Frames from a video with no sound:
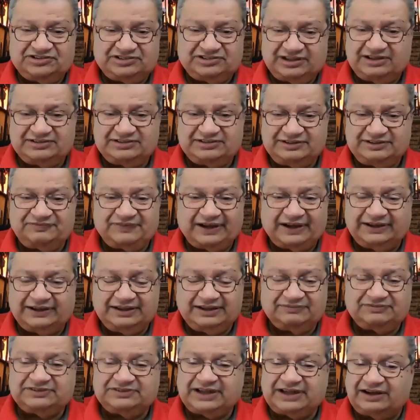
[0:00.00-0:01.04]
says if I
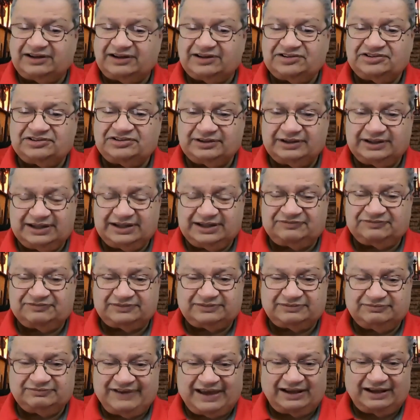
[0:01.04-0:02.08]
give Terrance a
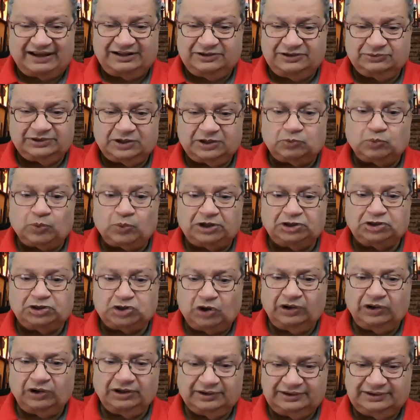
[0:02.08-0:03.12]
gift valued at
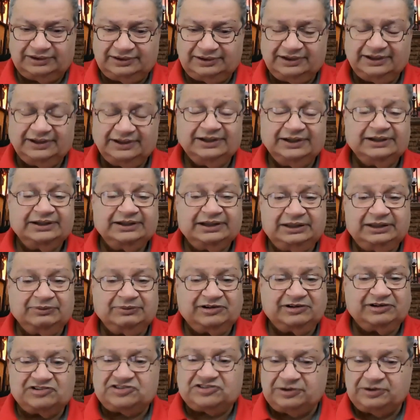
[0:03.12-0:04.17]
$1, he
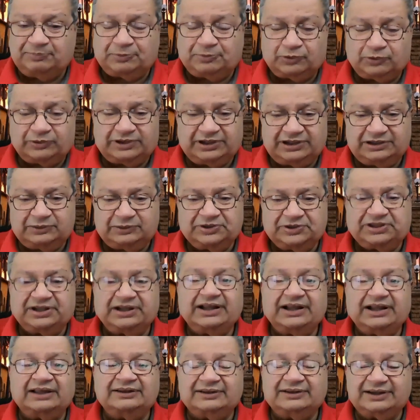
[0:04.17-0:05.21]
will reciprocate with
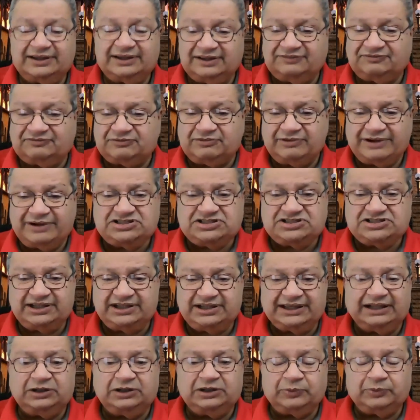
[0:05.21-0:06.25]
another gift
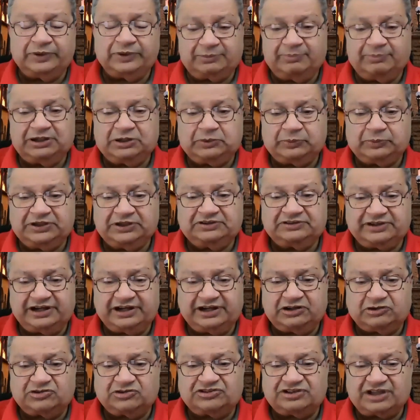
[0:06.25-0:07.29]
ranging anywhere between
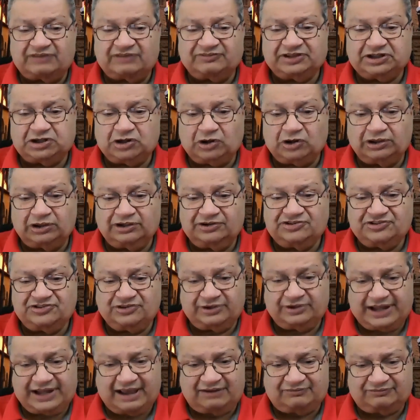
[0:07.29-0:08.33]
$3 to $7
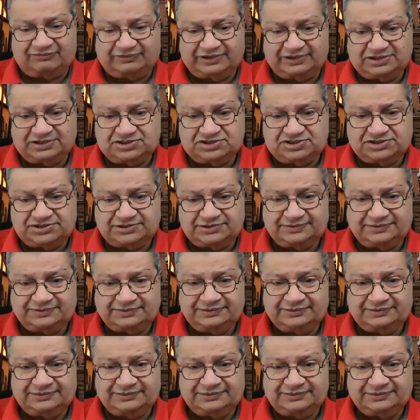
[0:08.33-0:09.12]
on average.